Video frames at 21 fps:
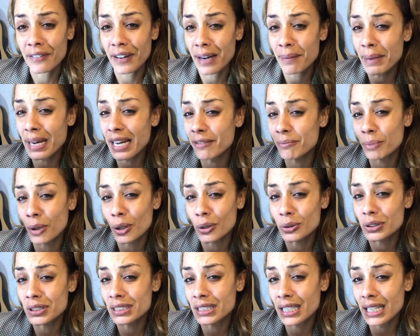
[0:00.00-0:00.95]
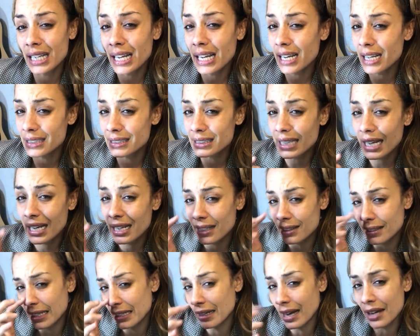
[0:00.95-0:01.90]
I may have posted it
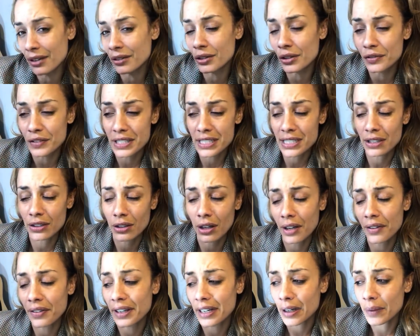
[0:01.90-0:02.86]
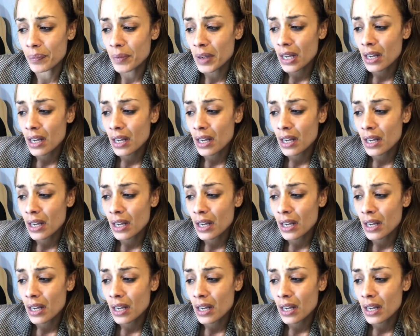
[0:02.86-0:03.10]
and like, I don't know if it's still on there.